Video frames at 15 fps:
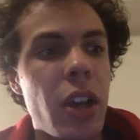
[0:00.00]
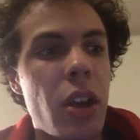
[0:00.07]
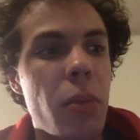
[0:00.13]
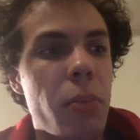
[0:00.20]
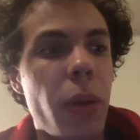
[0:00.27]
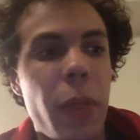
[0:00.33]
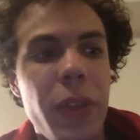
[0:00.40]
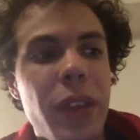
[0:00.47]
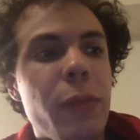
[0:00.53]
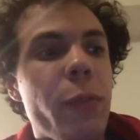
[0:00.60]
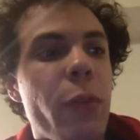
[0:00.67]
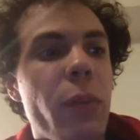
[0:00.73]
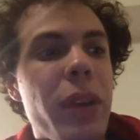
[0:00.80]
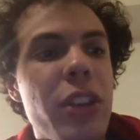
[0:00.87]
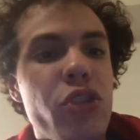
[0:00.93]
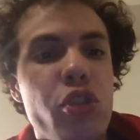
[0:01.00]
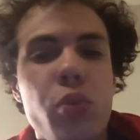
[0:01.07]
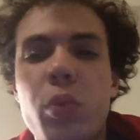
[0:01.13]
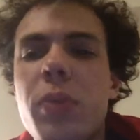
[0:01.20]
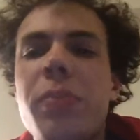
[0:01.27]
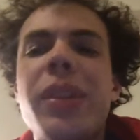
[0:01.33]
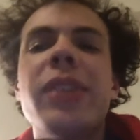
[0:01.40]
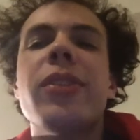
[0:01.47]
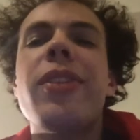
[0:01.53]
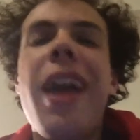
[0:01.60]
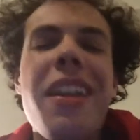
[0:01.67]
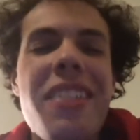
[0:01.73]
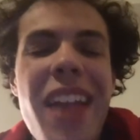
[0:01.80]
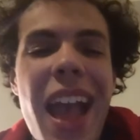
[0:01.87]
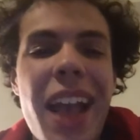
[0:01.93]
but the information would be
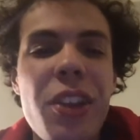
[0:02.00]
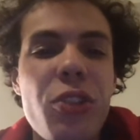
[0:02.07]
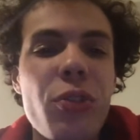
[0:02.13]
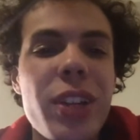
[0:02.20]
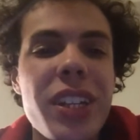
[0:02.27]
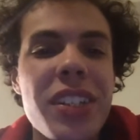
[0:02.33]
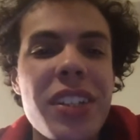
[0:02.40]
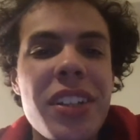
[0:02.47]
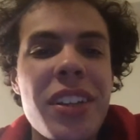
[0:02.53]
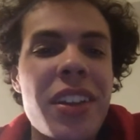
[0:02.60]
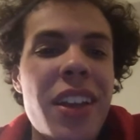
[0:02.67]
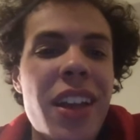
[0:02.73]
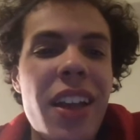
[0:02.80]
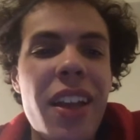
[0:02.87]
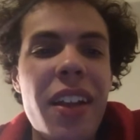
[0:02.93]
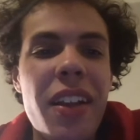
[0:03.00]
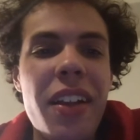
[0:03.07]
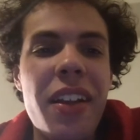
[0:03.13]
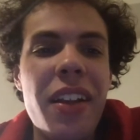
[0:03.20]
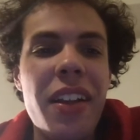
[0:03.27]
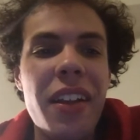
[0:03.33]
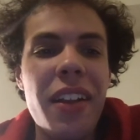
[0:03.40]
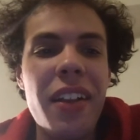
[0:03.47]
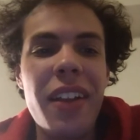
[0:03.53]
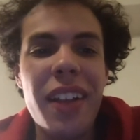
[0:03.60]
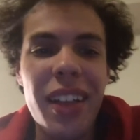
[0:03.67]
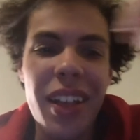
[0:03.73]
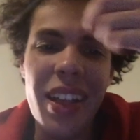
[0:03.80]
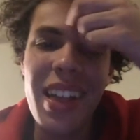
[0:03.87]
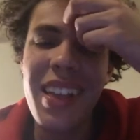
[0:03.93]
less accurate,
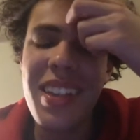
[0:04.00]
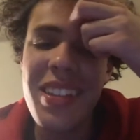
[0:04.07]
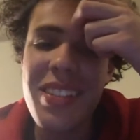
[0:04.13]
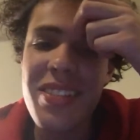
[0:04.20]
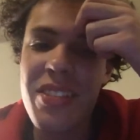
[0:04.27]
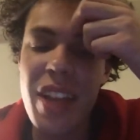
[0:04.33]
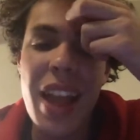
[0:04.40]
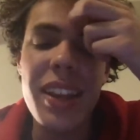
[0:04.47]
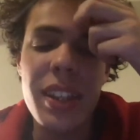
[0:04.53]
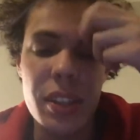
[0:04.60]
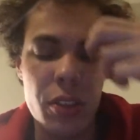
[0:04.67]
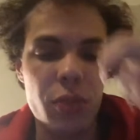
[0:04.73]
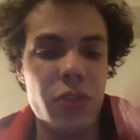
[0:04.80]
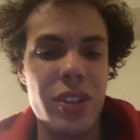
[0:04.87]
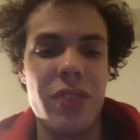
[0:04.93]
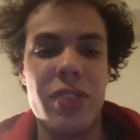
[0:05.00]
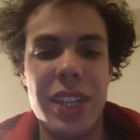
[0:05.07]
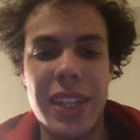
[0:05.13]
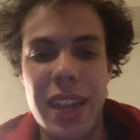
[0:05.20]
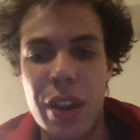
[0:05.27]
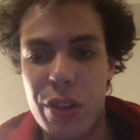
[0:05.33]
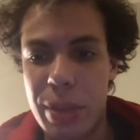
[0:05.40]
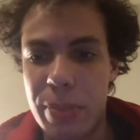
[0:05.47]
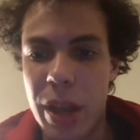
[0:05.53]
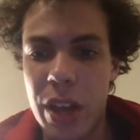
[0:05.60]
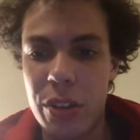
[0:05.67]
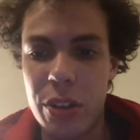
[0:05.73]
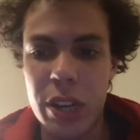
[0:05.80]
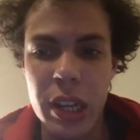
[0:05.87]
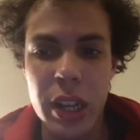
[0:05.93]
is I need to reread Harry
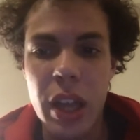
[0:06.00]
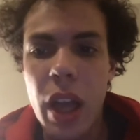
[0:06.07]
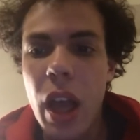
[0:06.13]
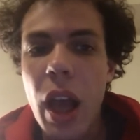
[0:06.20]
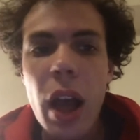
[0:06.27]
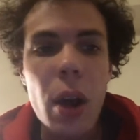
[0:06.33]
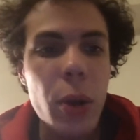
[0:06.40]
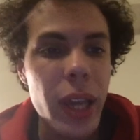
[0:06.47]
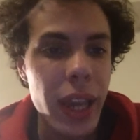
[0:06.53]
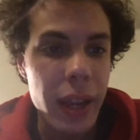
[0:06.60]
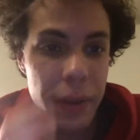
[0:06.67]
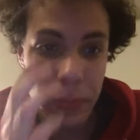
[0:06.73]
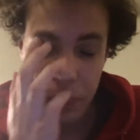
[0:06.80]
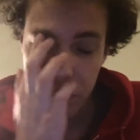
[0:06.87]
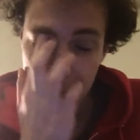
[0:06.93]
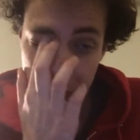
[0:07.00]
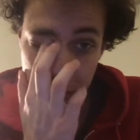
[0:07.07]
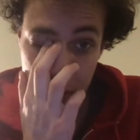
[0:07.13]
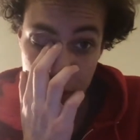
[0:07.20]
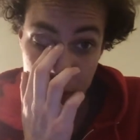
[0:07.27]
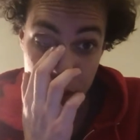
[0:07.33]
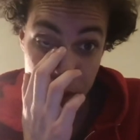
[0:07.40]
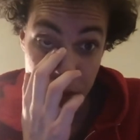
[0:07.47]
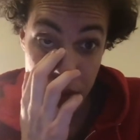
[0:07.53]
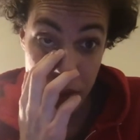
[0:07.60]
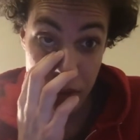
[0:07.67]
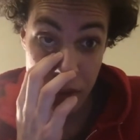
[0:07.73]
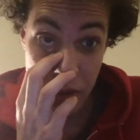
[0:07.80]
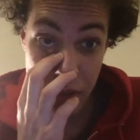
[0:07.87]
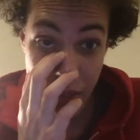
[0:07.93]
Potter. Okay.
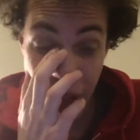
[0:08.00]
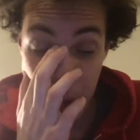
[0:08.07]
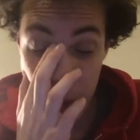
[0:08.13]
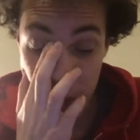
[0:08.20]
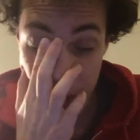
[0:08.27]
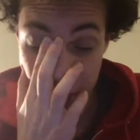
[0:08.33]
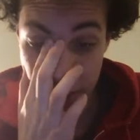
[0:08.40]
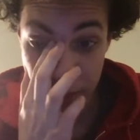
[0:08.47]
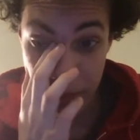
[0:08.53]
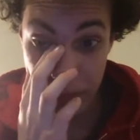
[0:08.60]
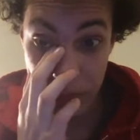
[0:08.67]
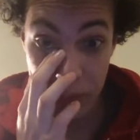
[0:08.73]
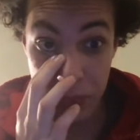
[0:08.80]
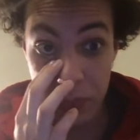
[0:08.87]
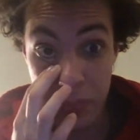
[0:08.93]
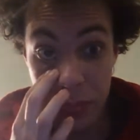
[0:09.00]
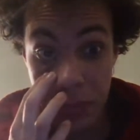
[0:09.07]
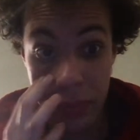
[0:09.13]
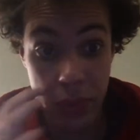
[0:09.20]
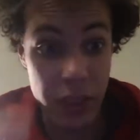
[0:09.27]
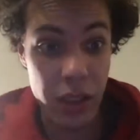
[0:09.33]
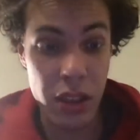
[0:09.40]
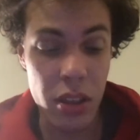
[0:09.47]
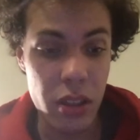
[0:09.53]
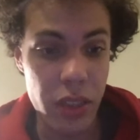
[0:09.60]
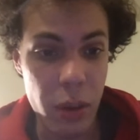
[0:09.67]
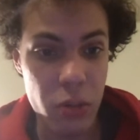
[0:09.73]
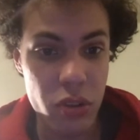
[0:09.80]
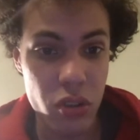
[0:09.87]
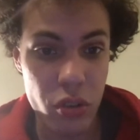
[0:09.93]
That was
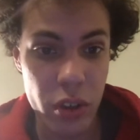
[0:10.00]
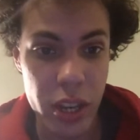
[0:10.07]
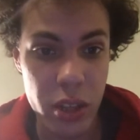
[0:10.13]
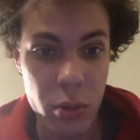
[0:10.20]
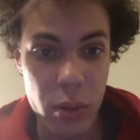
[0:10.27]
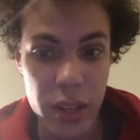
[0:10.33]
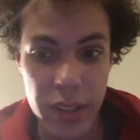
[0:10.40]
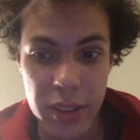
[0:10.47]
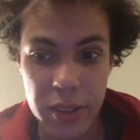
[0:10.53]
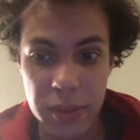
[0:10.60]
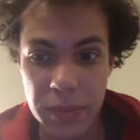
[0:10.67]
a great quiz.